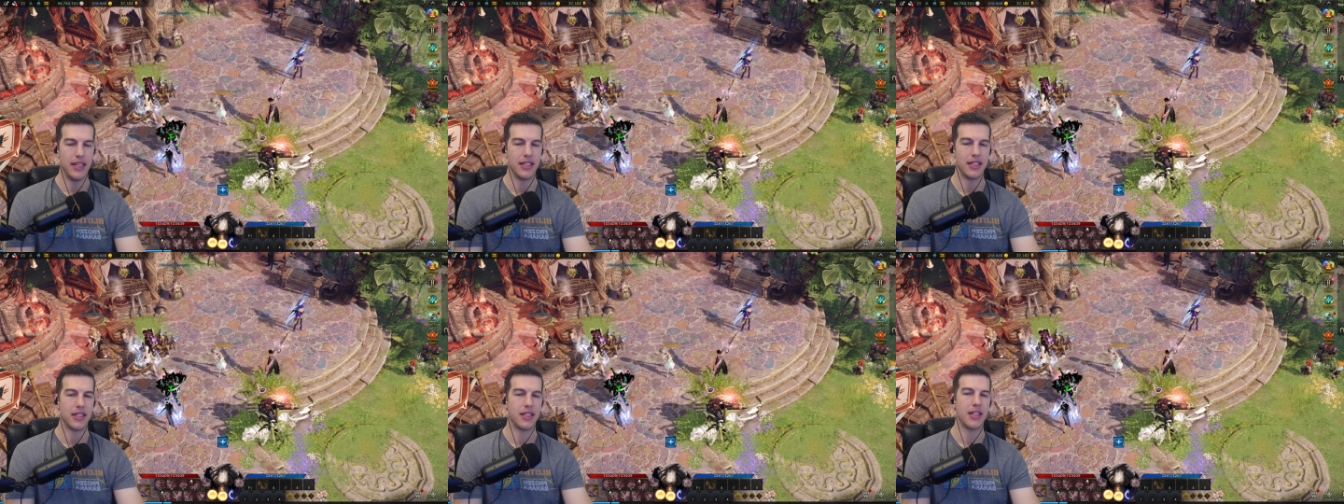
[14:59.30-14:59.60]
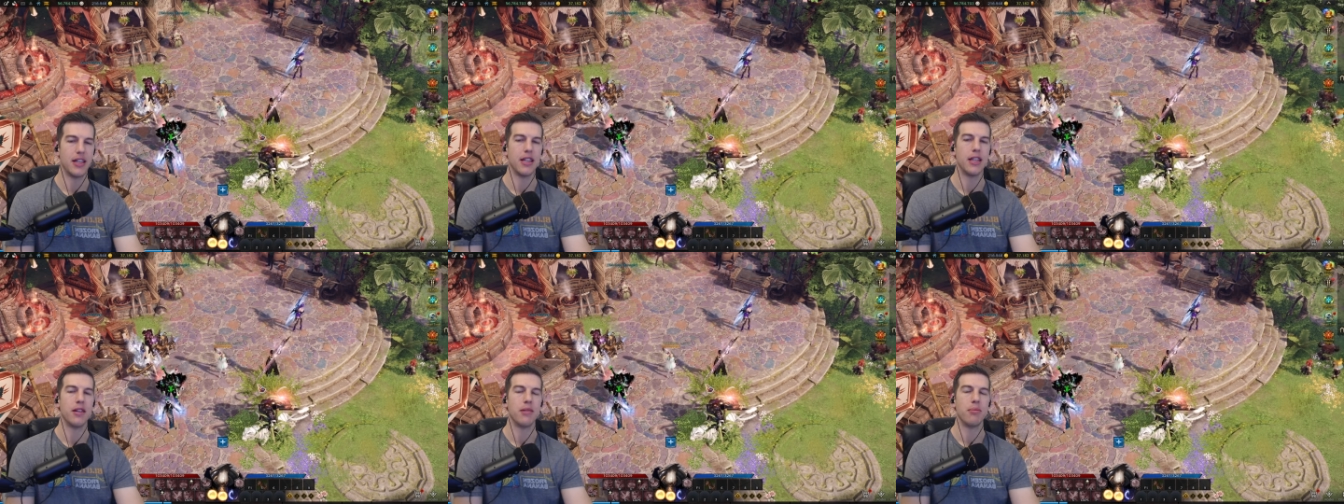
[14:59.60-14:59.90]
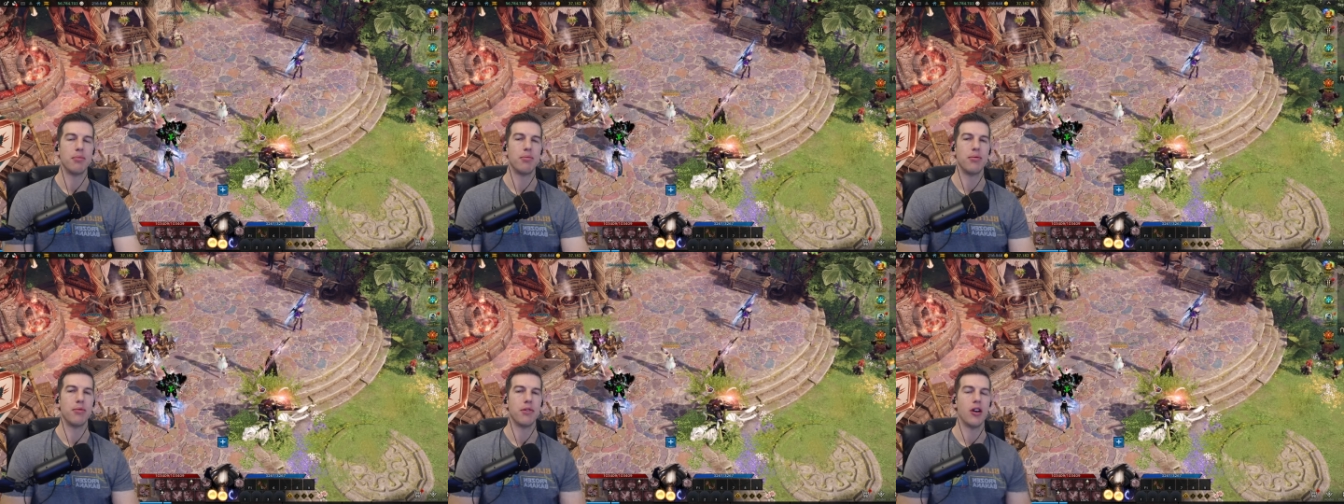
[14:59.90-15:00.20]
it's gonna
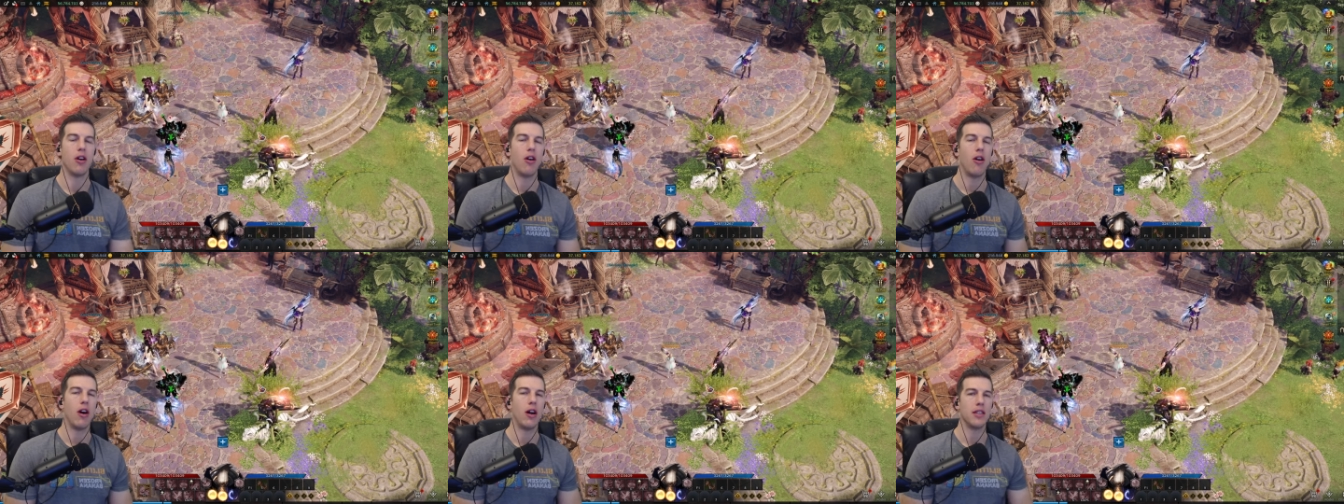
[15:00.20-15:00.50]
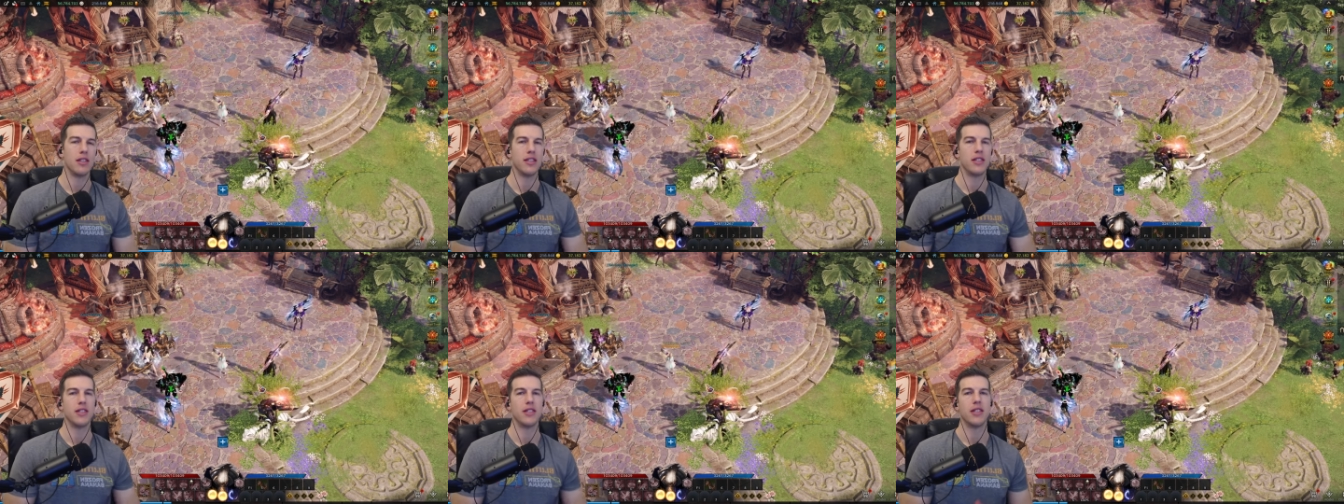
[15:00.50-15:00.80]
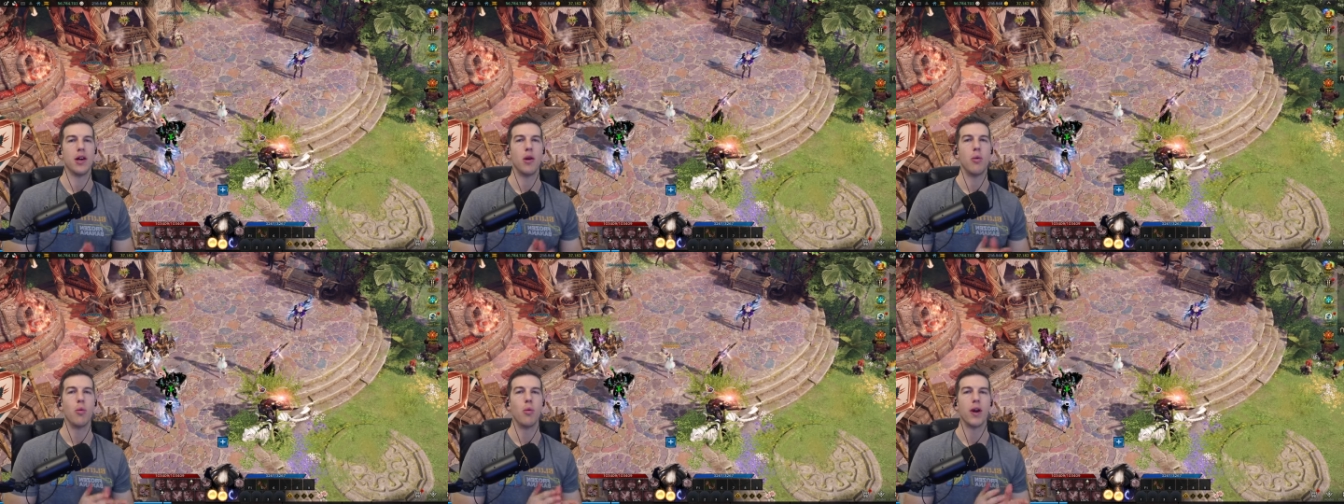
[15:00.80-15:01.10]
cost
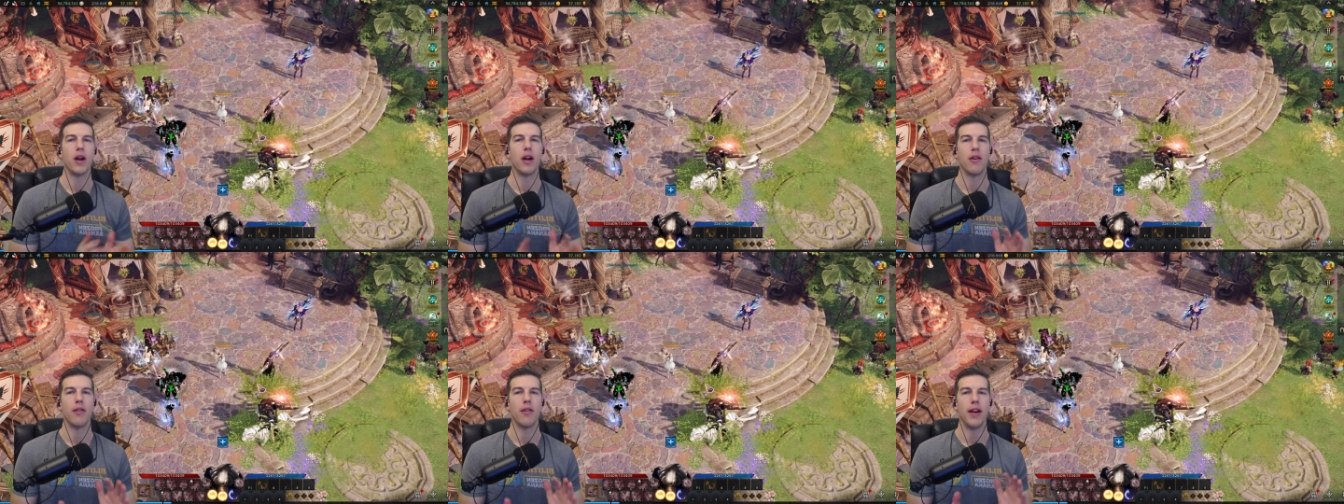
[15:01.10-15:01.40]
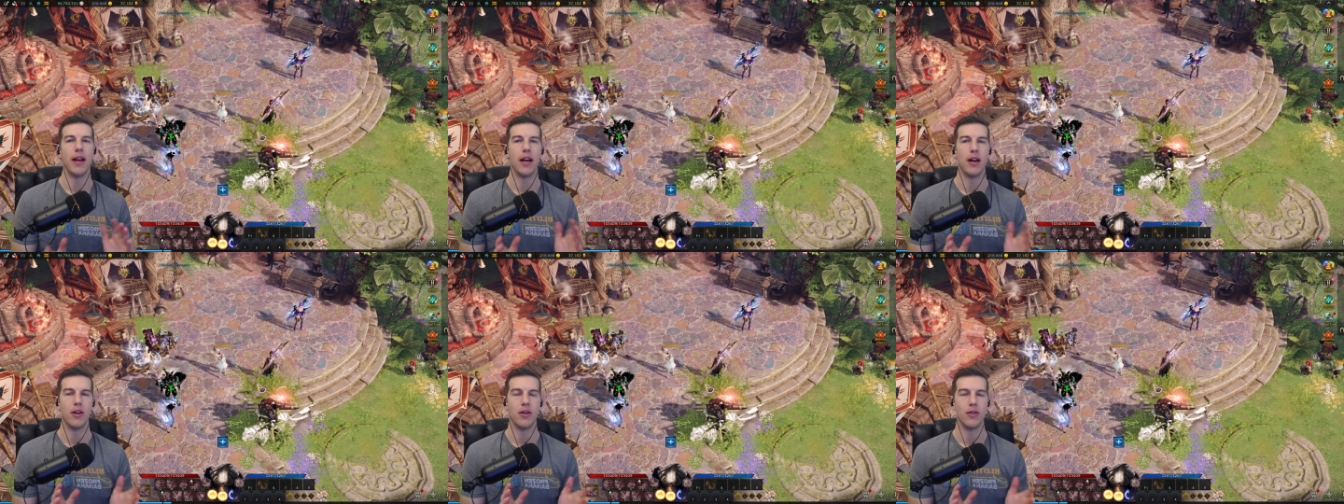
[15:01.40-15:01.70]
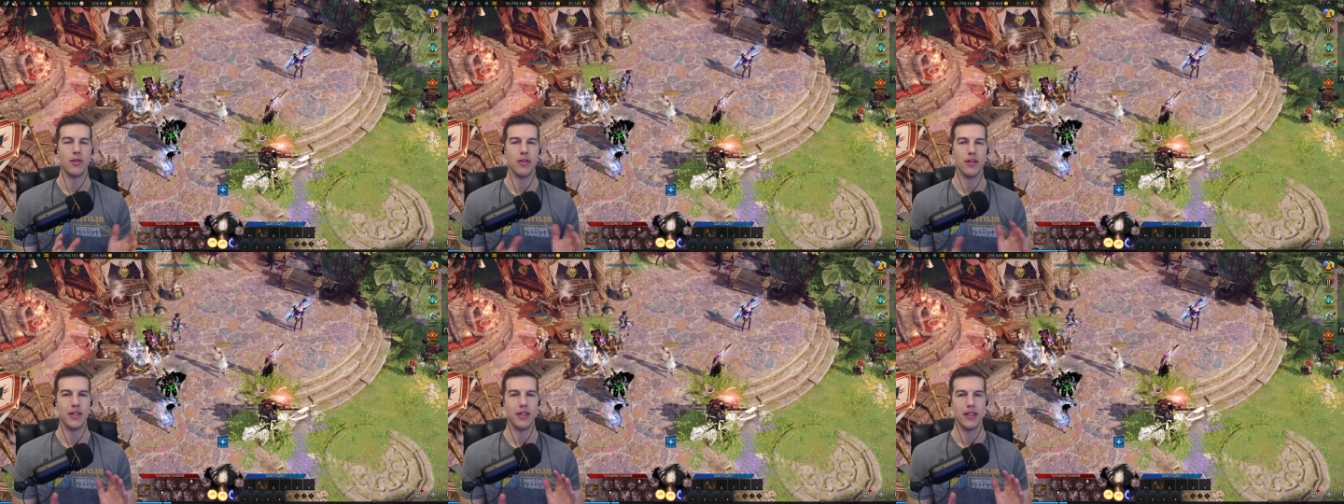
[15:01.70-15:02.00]
somewhere
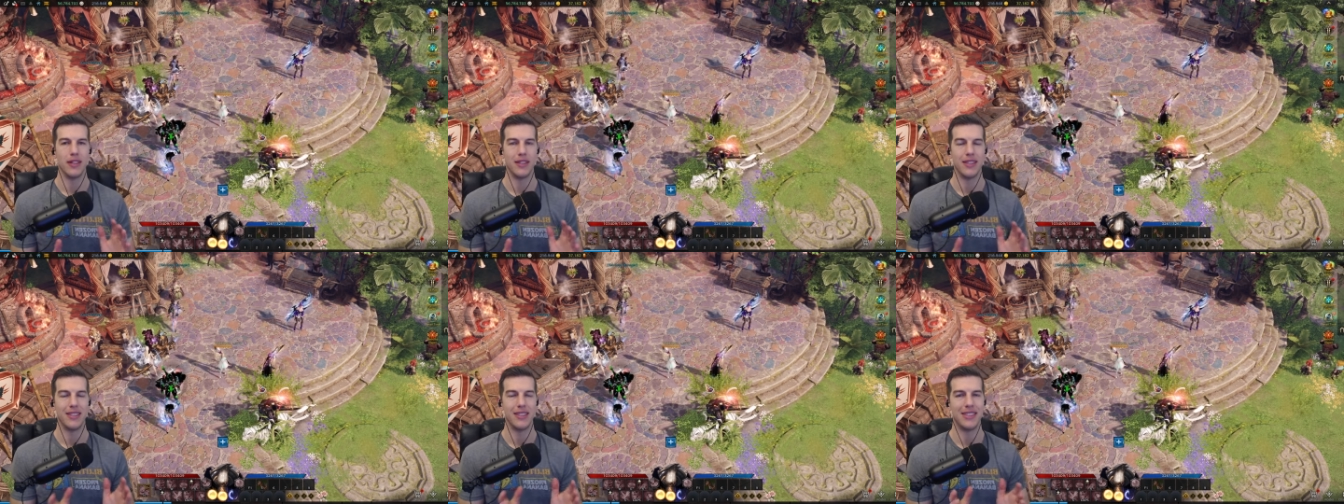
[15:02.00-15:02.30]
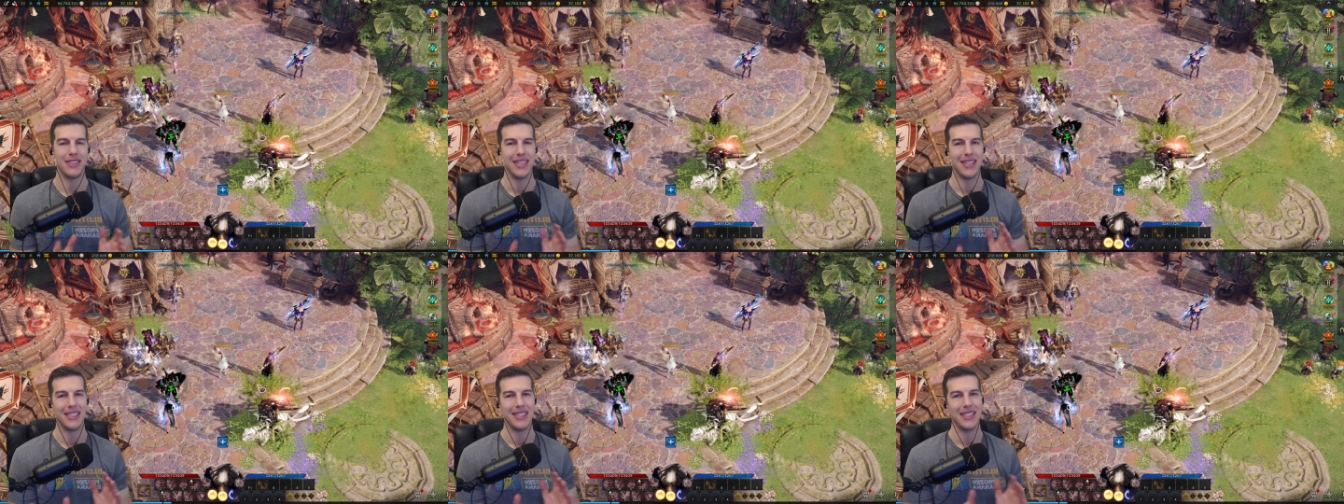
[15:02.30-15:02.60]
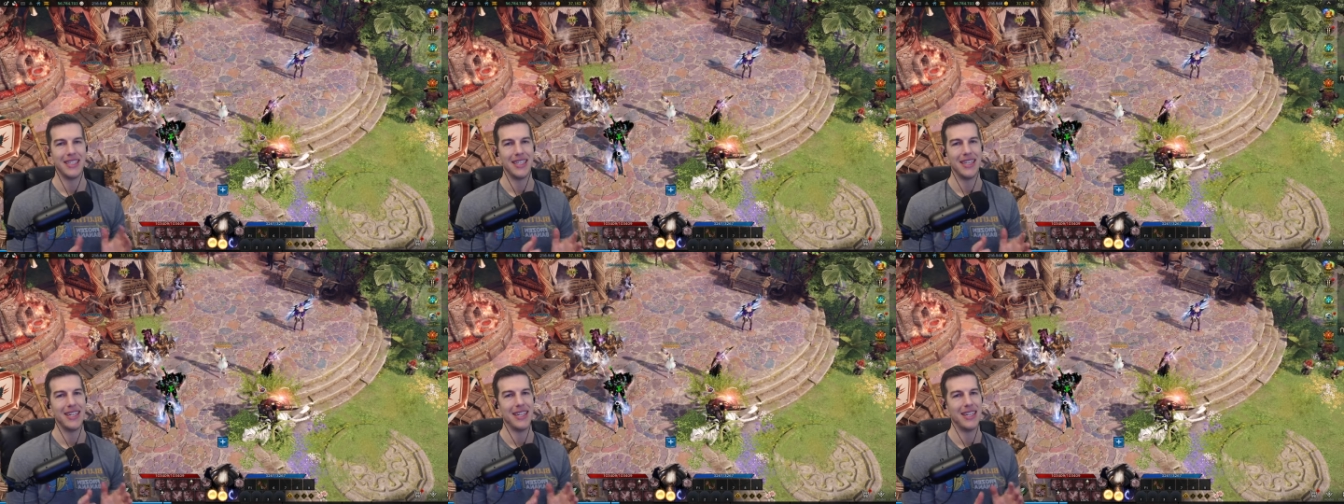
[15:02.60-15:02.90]
around
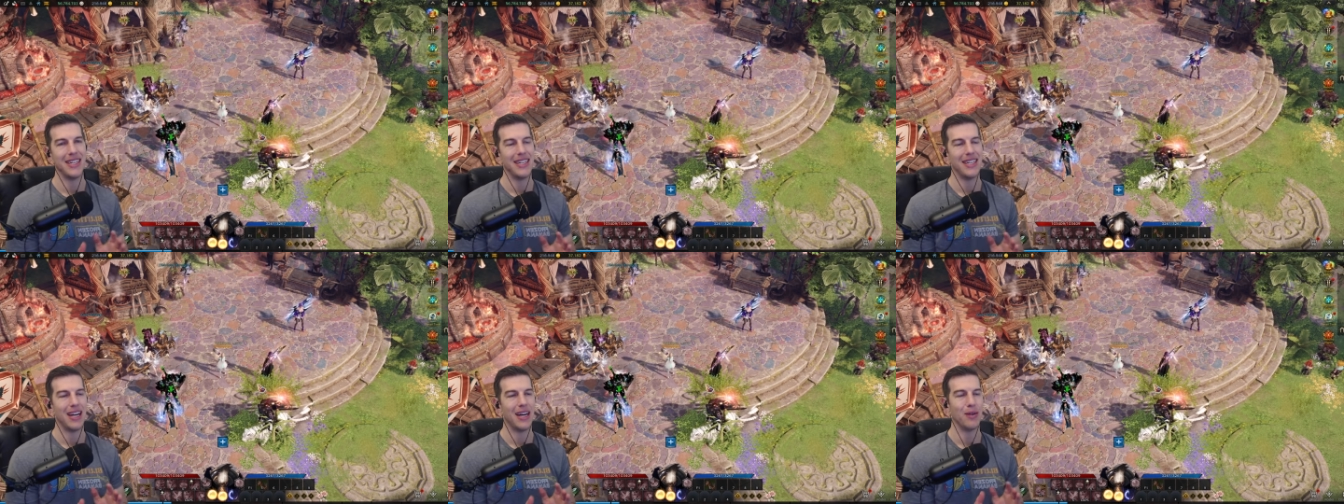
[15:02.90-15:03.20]
60,